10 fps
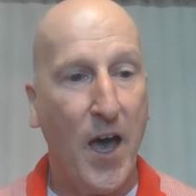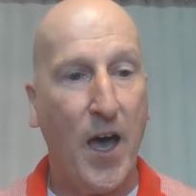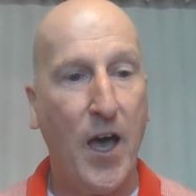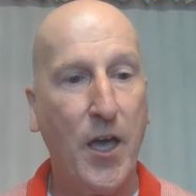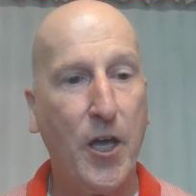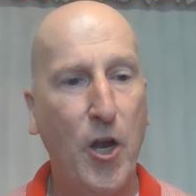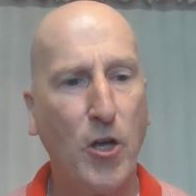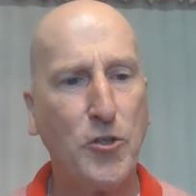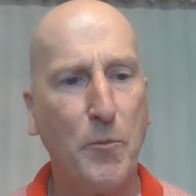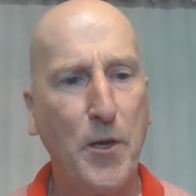It could
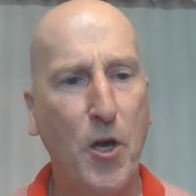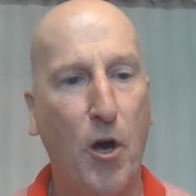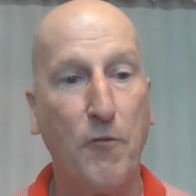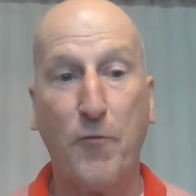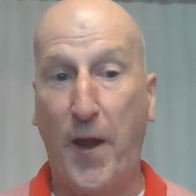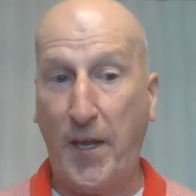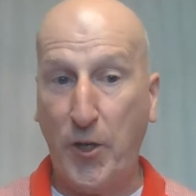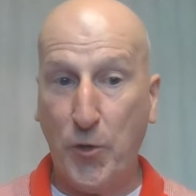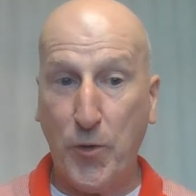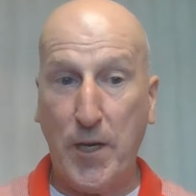also be called
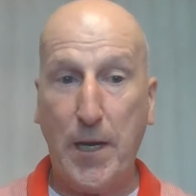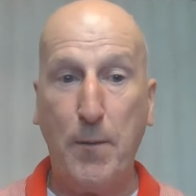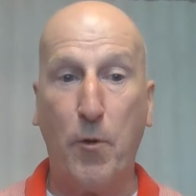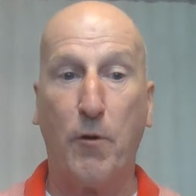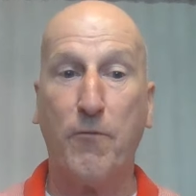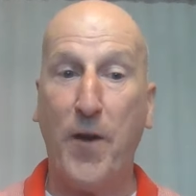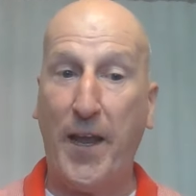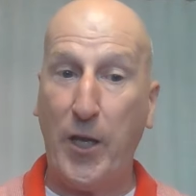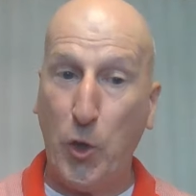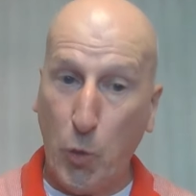Frankencream or
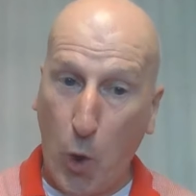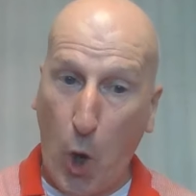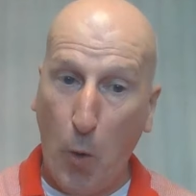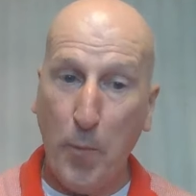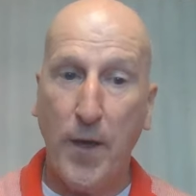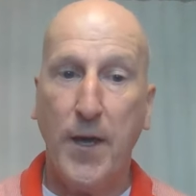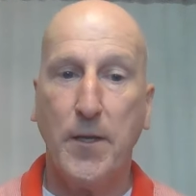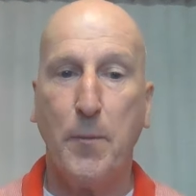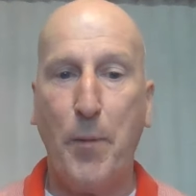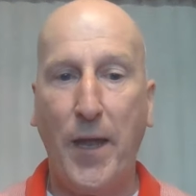Frankencrope,
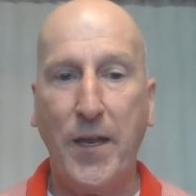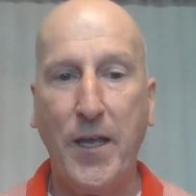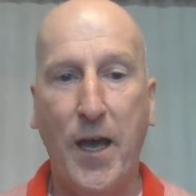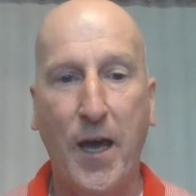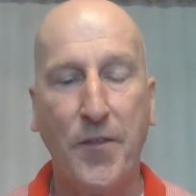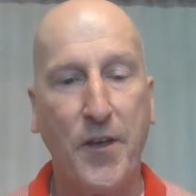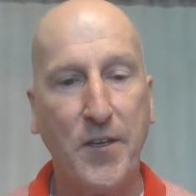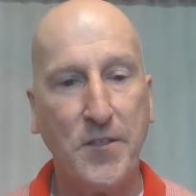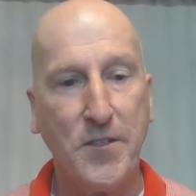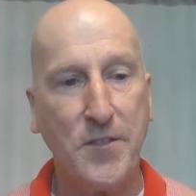depending on the
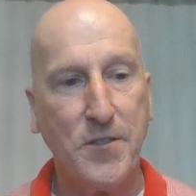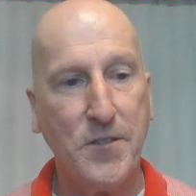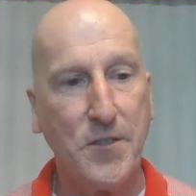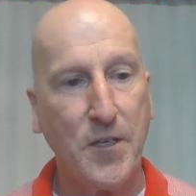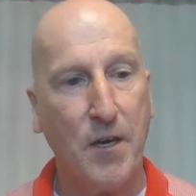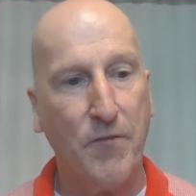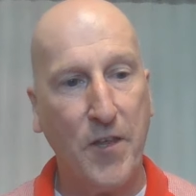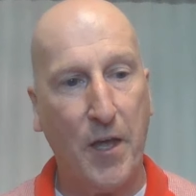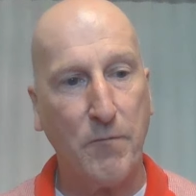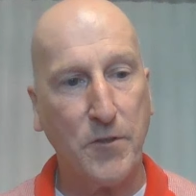consistency of
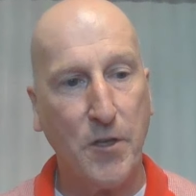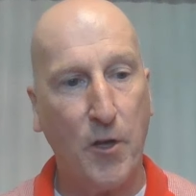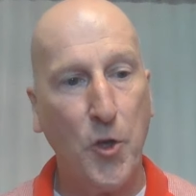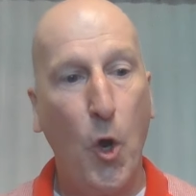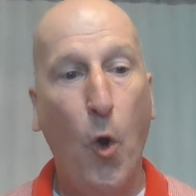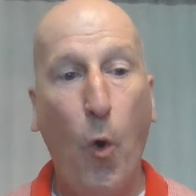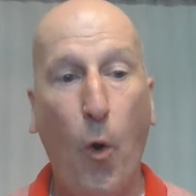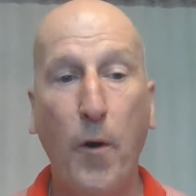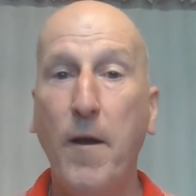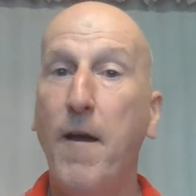the end result,
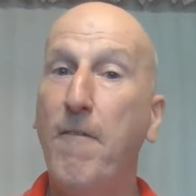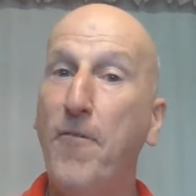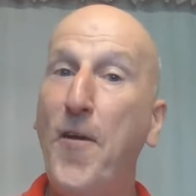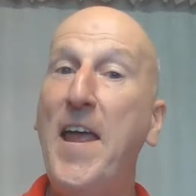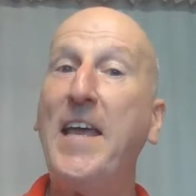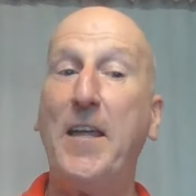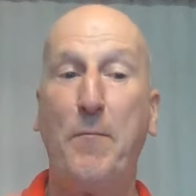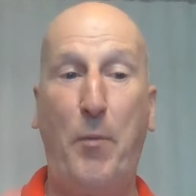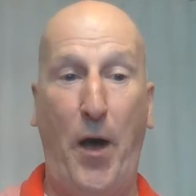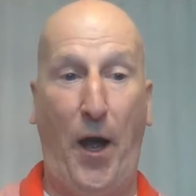or
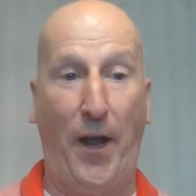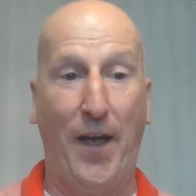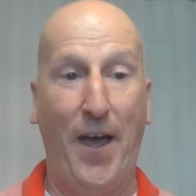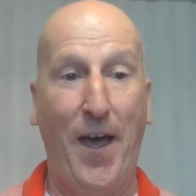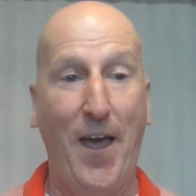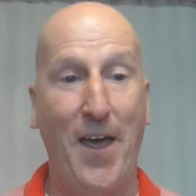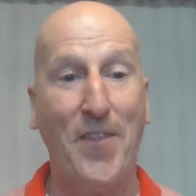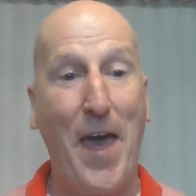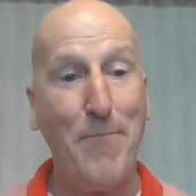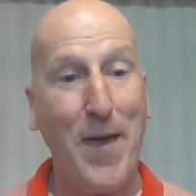Frankenpuck.
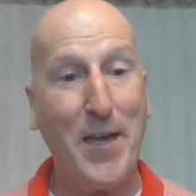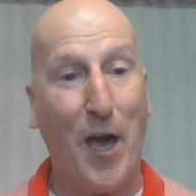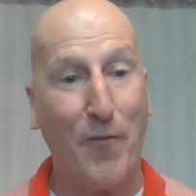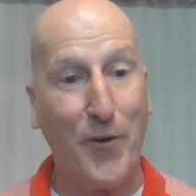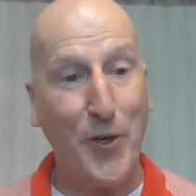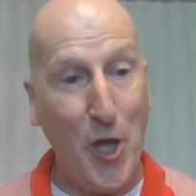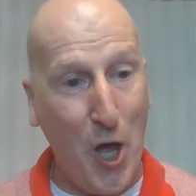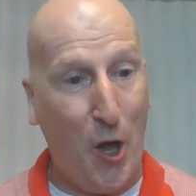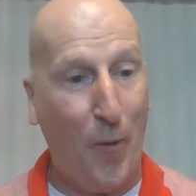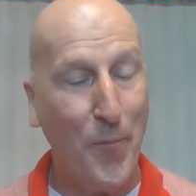That may cover it
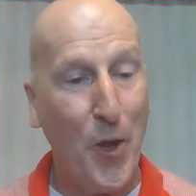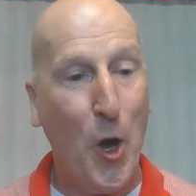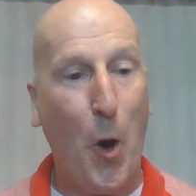all.